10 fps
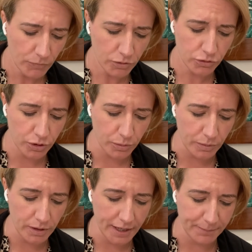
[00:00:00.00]
So
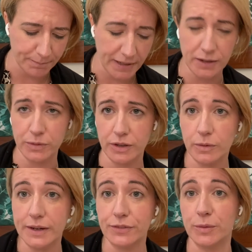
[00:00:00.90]
um, I know that
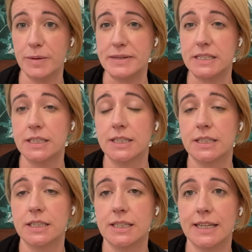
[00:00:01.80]
quite a few women
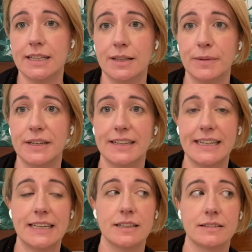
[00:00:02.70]
in the
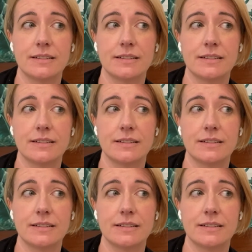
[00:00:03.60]
community